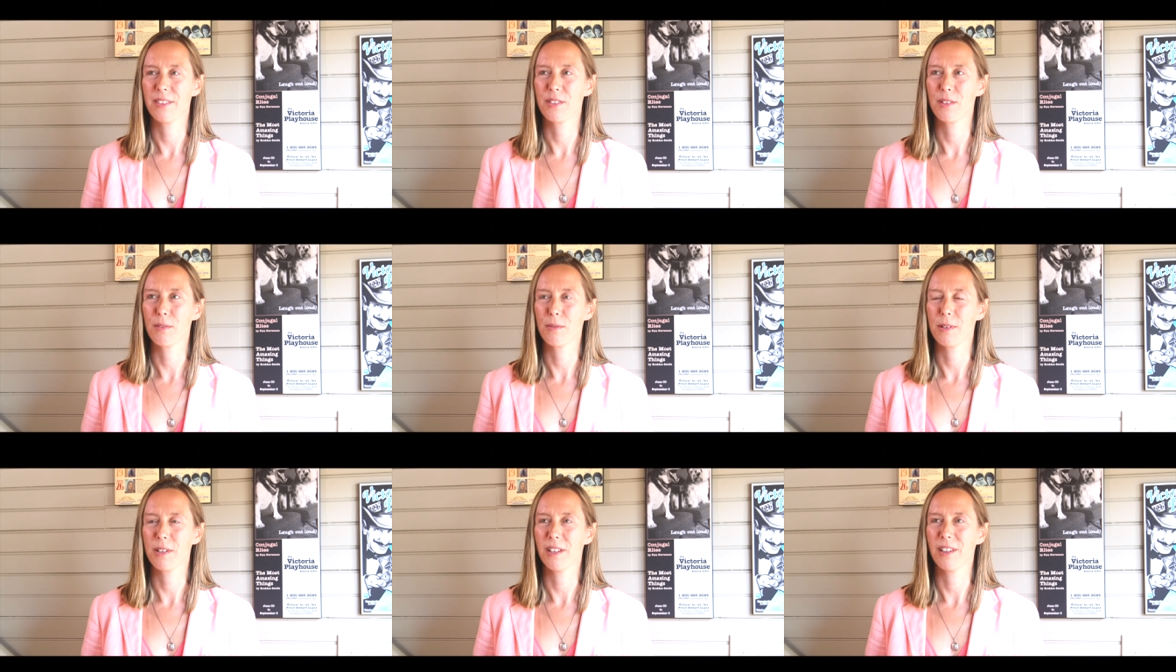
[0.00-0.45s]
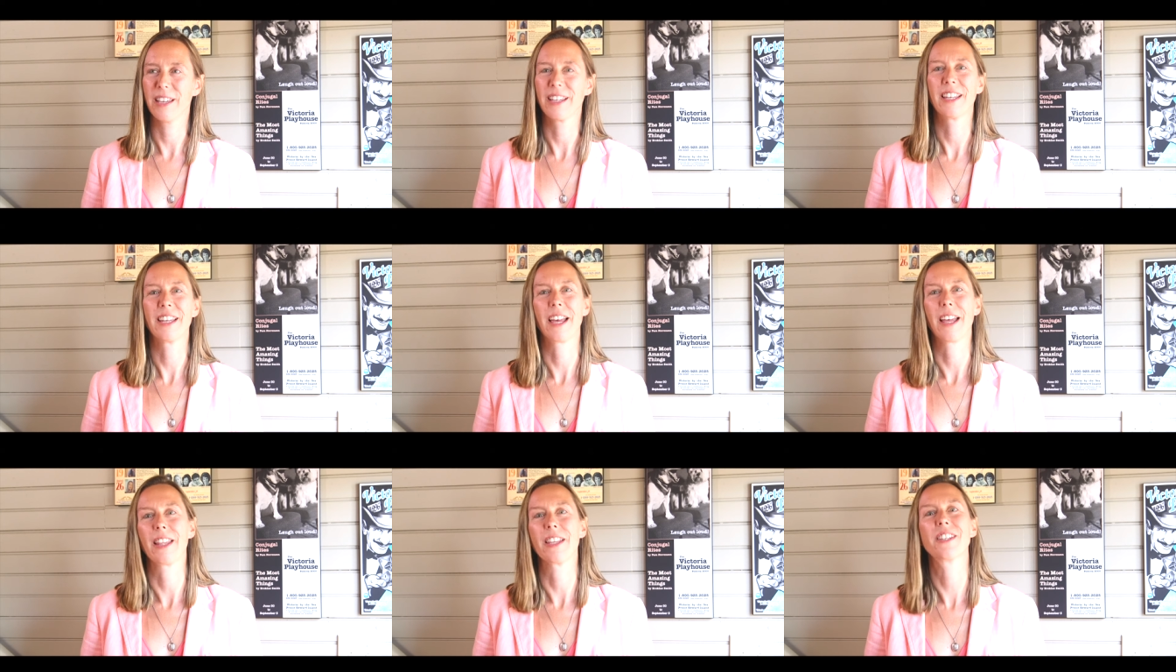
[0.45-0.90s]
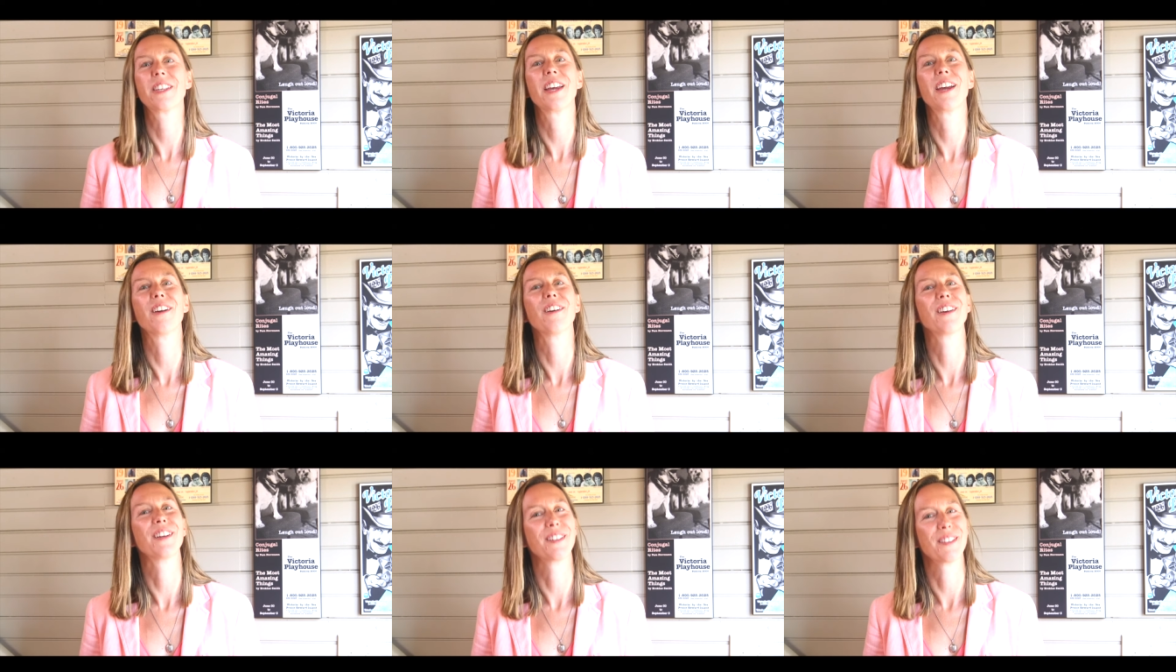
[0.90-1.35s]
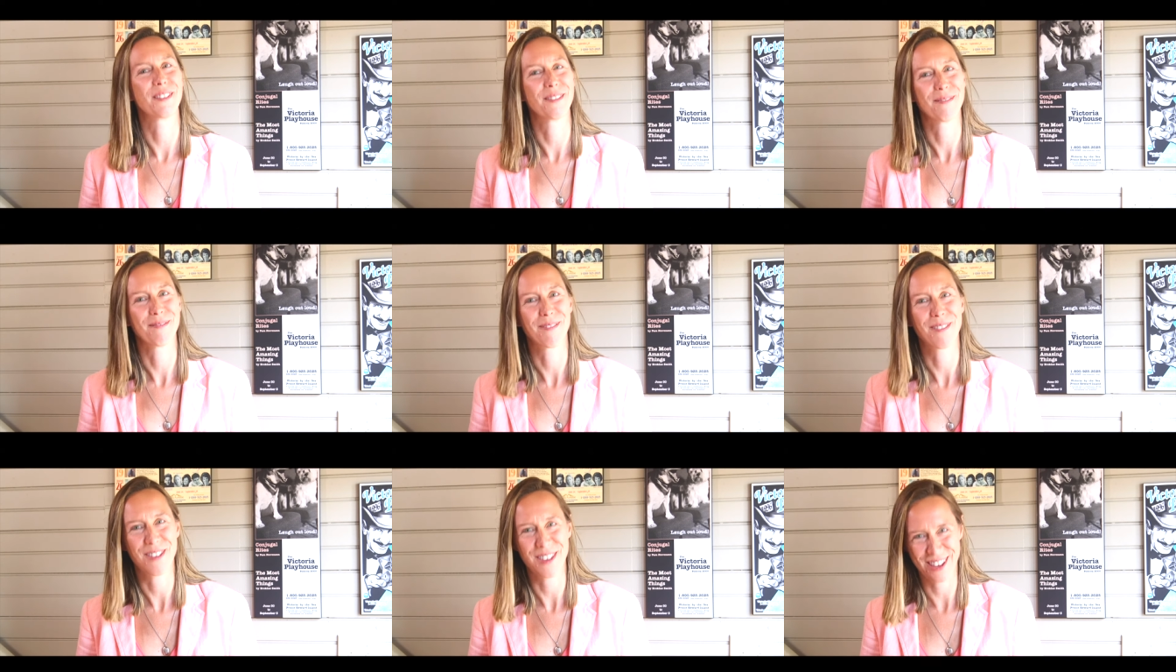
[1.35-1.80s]
it's a real egalitarian
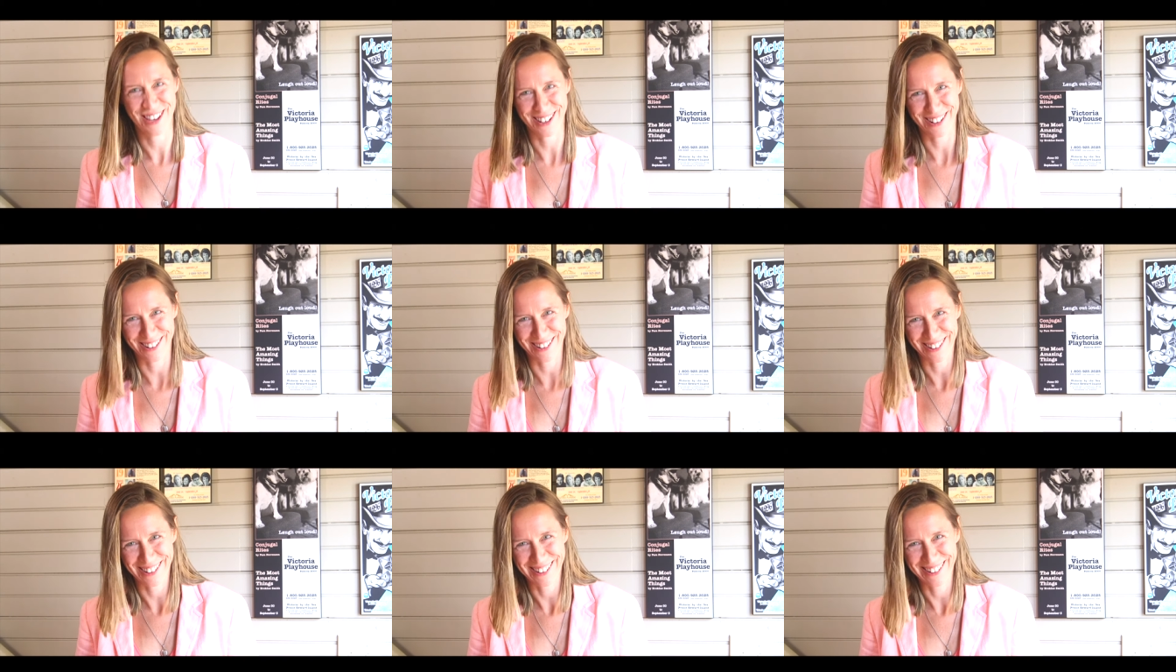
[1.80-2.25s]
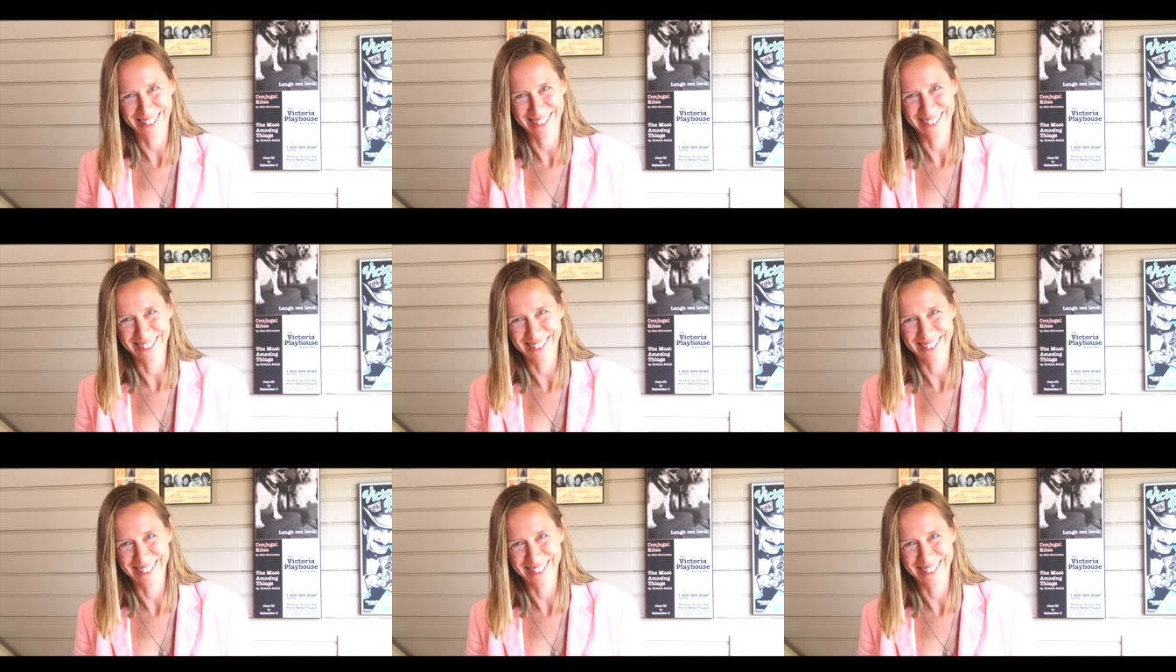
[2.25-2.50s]
theater.